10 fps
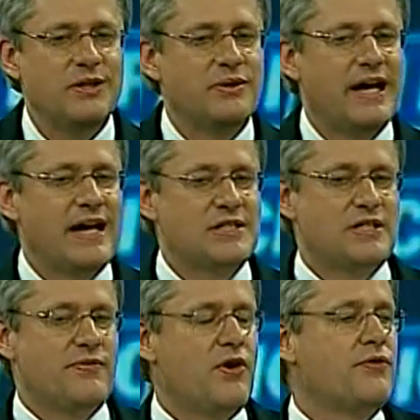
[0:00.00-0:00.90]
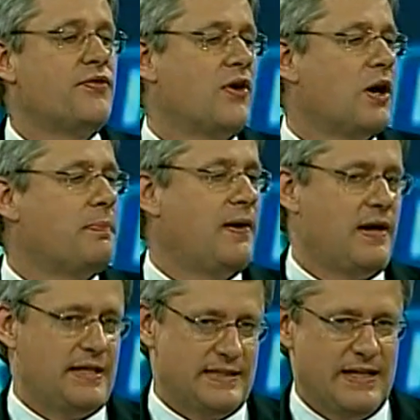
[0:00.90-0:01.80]
You cast a vote for our
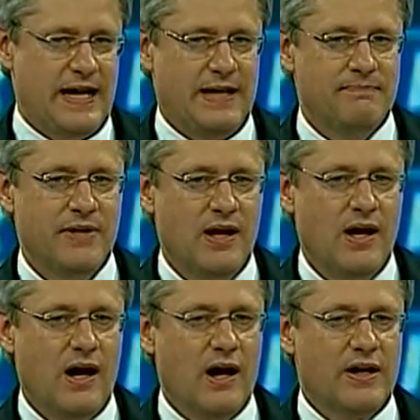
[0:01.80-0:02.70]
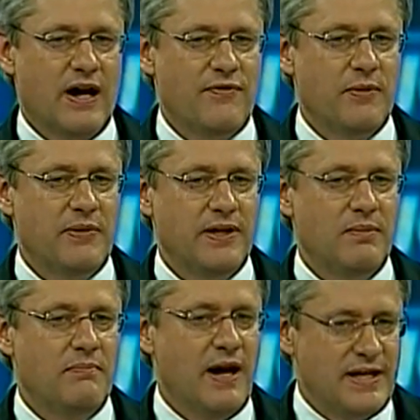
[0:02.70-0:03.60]
party today. Our
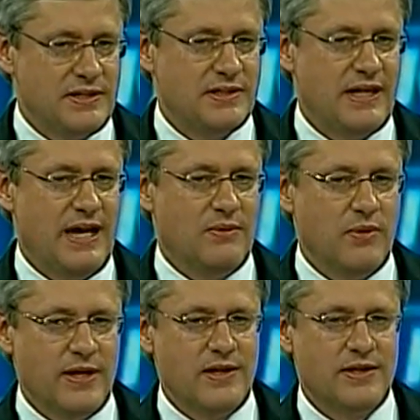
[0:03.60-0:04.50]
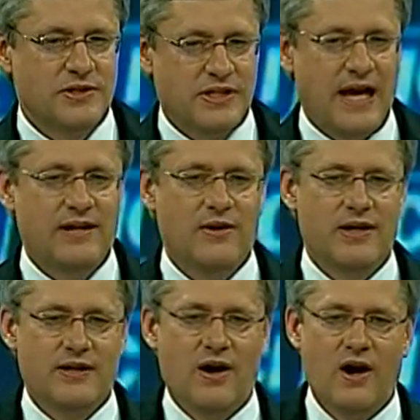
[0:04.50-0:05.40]
government must and will stand
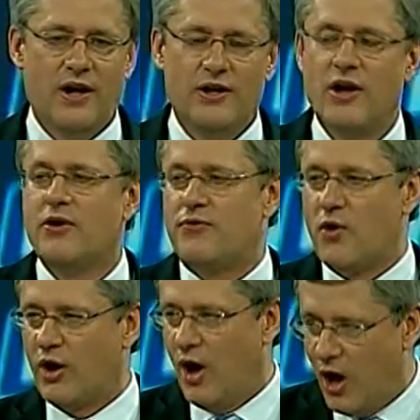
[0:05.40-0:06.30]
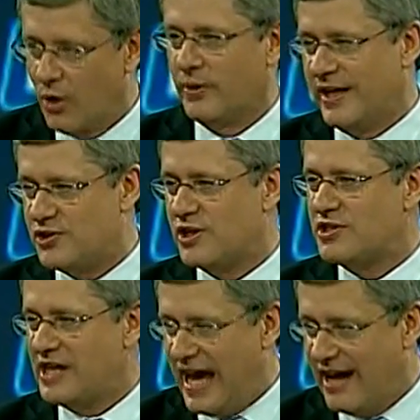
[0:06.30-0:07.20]
on guard for all
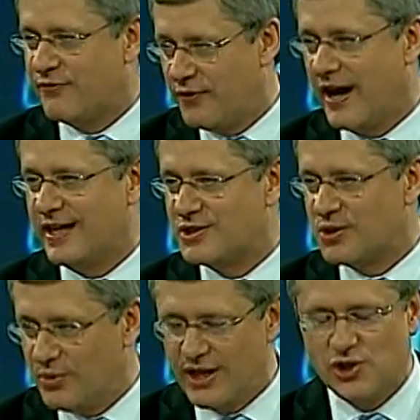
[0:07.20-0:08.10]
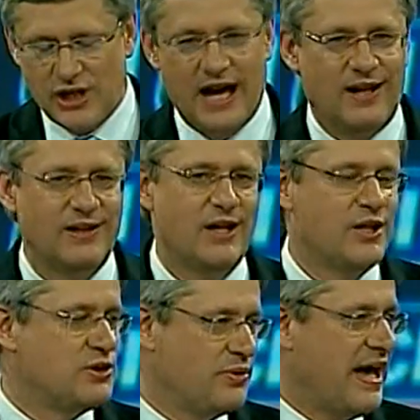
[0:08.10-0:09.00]
regions and friends. We shall
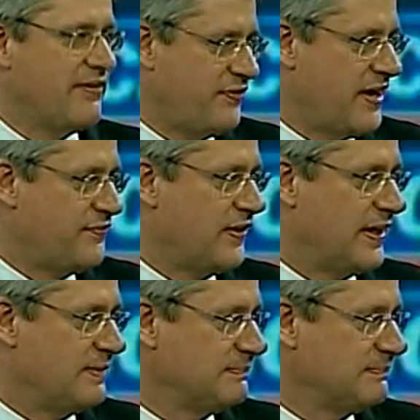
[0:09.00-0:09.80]
do that faithfully.